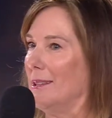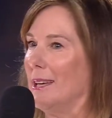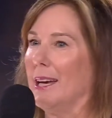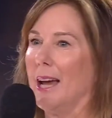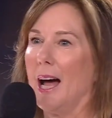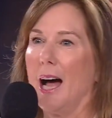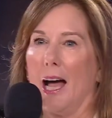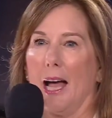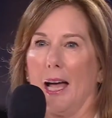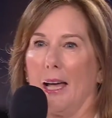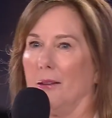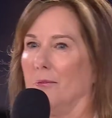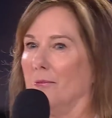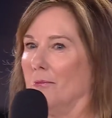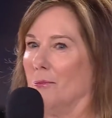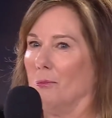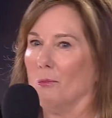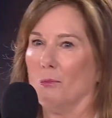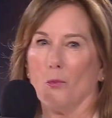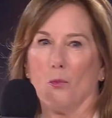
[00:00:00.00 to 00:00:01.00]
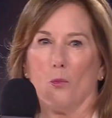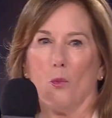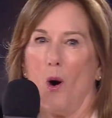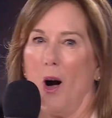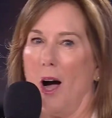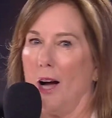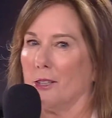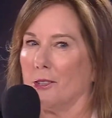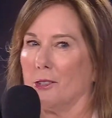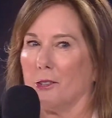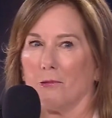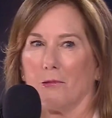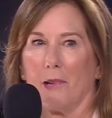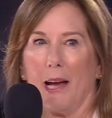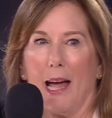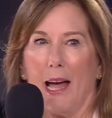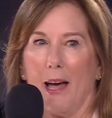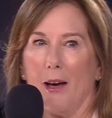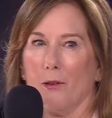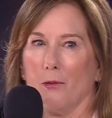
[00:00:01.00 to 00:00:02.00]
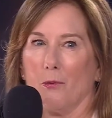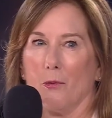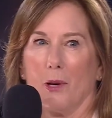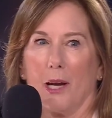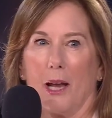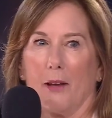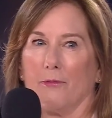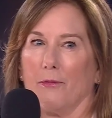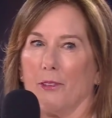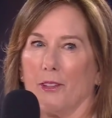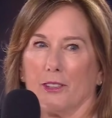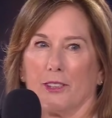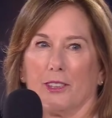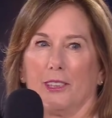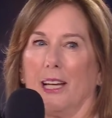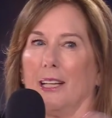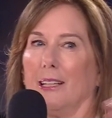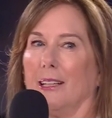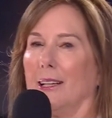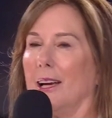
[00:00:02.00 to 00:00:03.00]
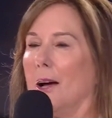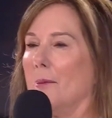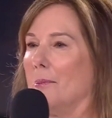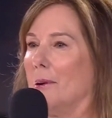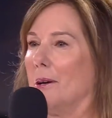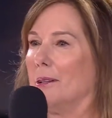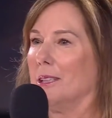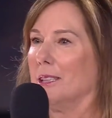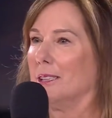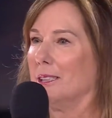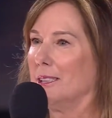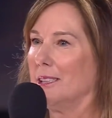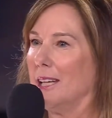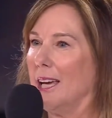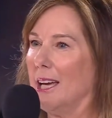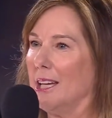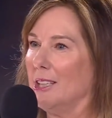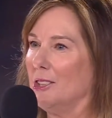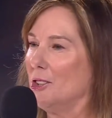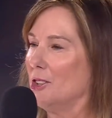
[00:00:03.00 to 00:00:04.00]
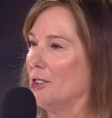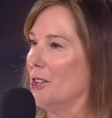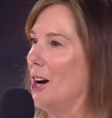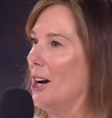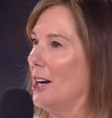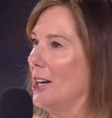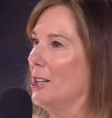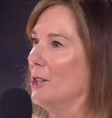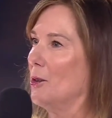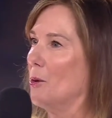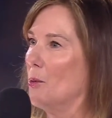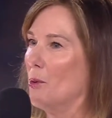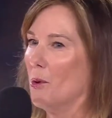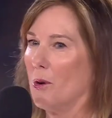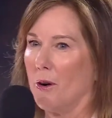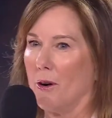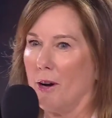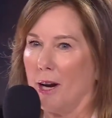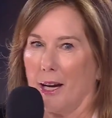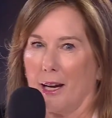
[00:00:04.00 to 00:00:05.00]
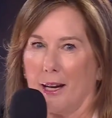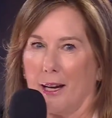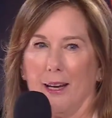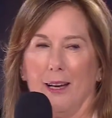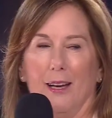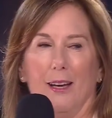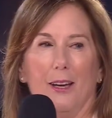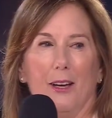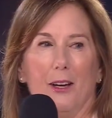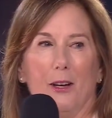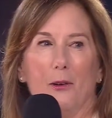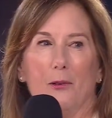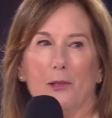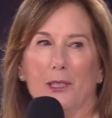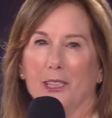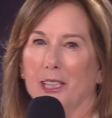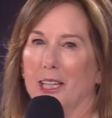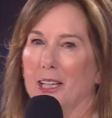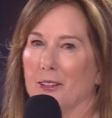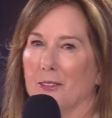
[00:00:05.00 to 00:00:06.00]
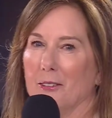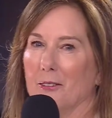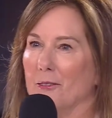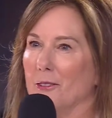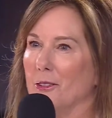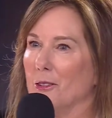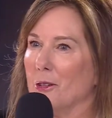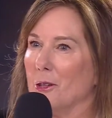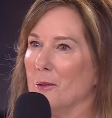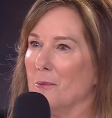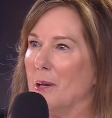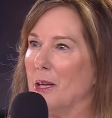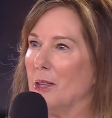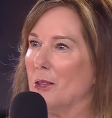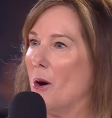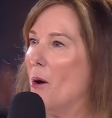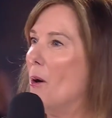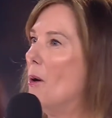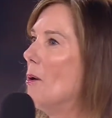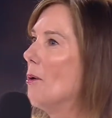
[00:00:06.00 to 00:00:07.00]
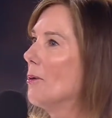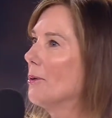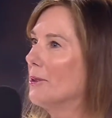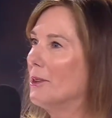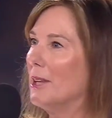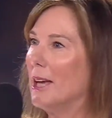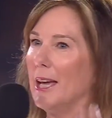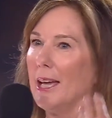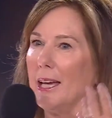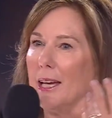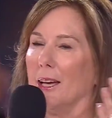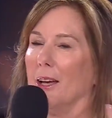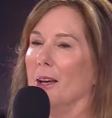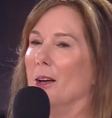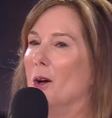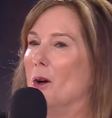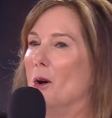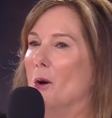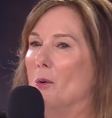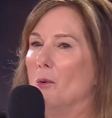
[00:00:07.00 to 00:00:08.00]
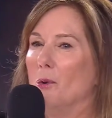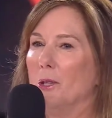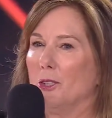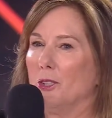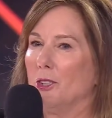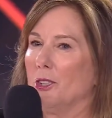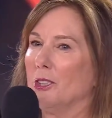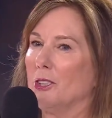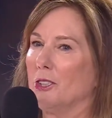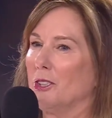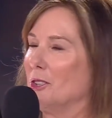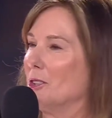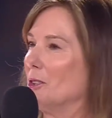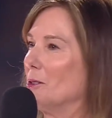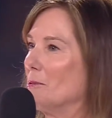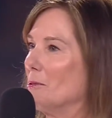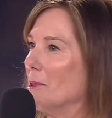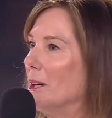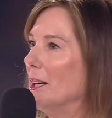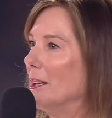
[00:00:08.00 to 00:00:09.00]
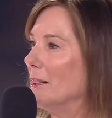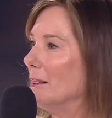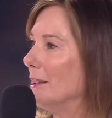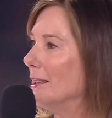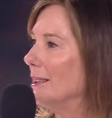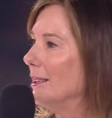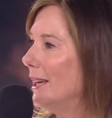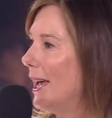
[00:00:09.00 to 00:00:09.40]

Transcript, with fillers: that I walked around when I first ended up on the stage talking to Warwick, who was interviewing me, the whole thing was just surreal. And